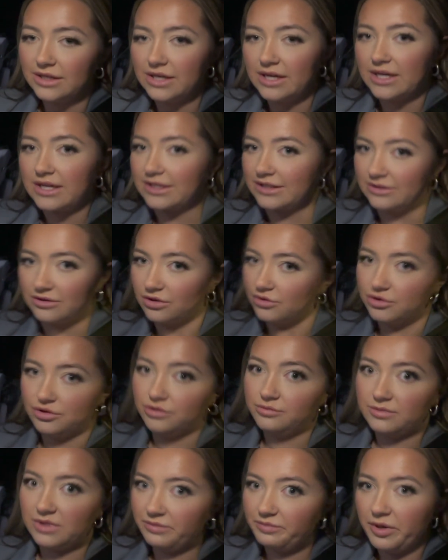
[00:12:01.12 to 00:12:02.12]
and not
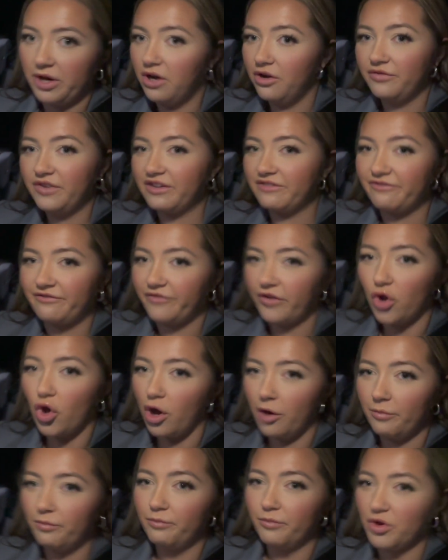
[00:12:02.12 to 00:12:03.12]
doing my pelvic
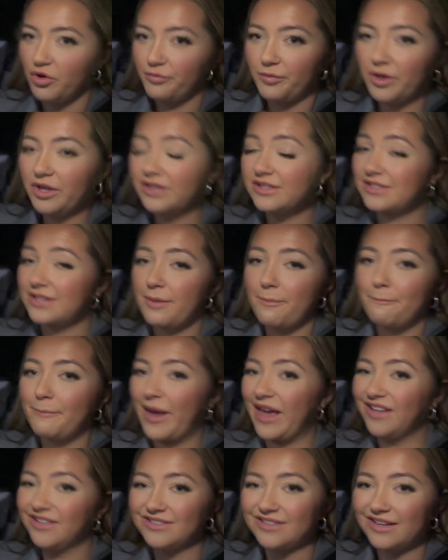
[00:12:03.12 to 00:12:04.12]
floor movements. And
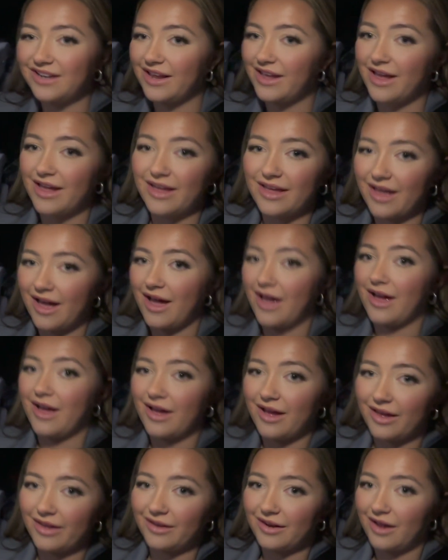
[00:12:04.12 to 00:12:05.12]
basically
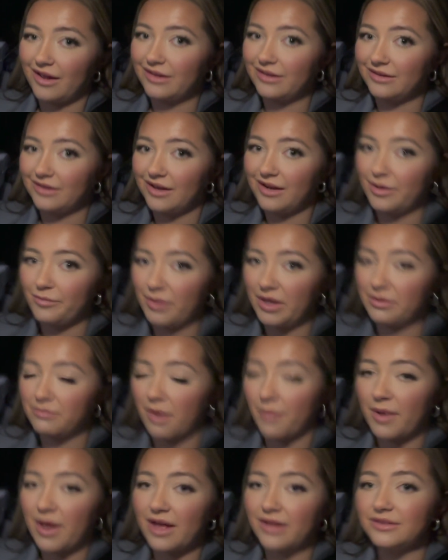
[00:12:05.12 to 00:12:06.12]
I like nearly peed
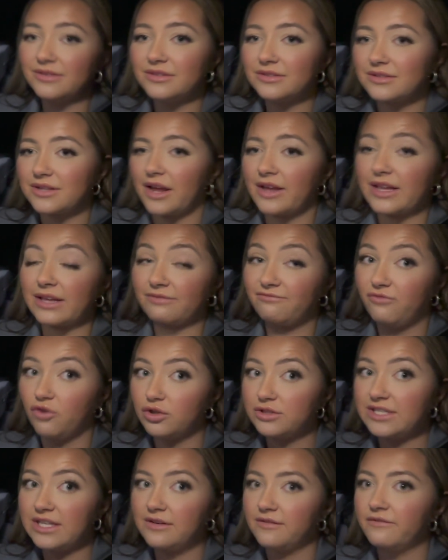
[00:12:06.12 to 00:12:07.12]
my pants, like,
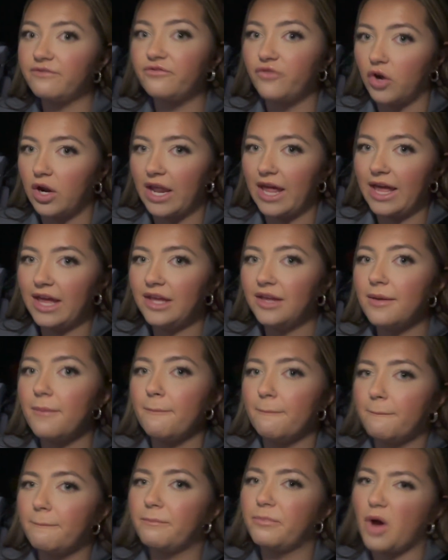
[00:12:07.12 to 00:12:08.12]
but didn't fully,
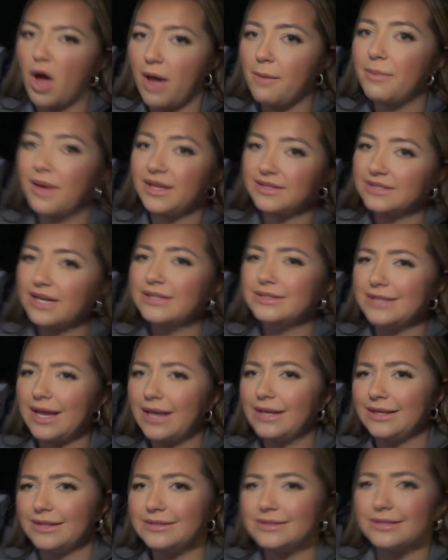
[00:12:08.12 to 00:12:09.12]
but
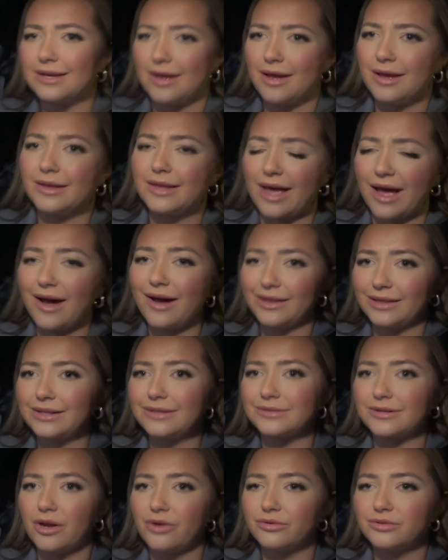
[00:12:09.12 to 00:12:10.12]
I need to get out of
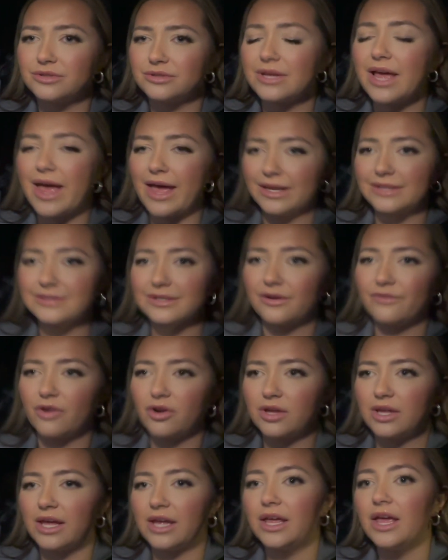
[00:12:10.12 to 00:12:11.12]
these clothes ASAP
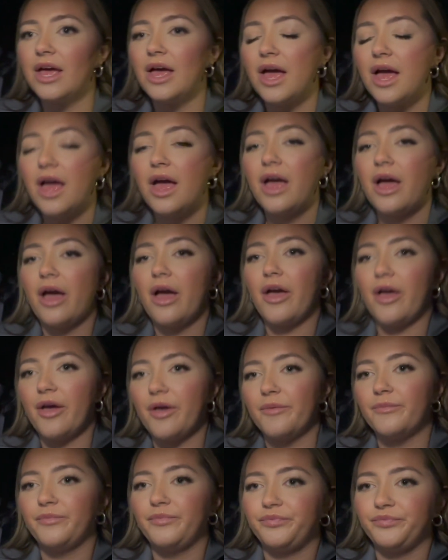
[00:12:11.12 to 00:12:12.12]
Rocky.
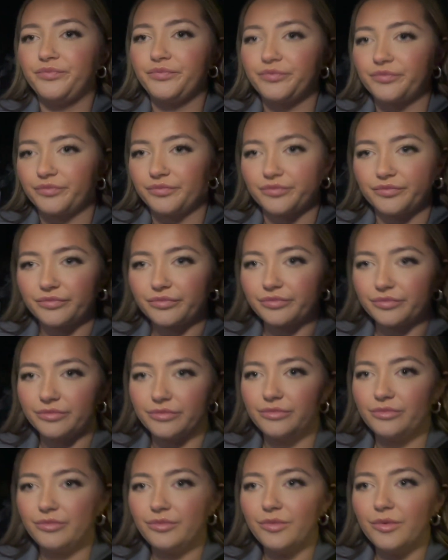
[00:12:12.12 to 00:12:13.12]

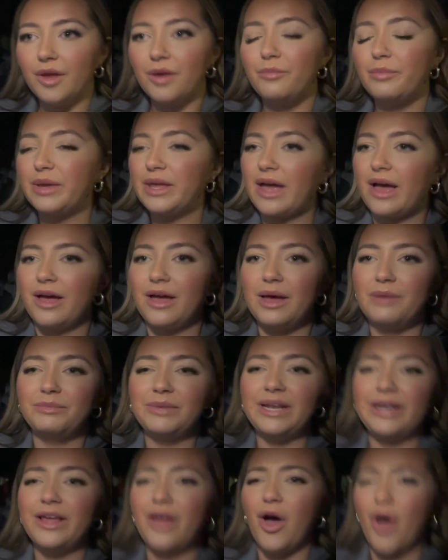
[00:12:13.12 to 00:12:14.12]
But yeah, I'm
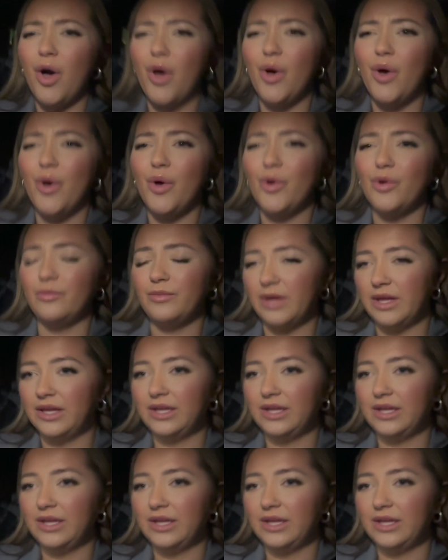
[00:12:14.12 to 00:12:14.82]
nearly home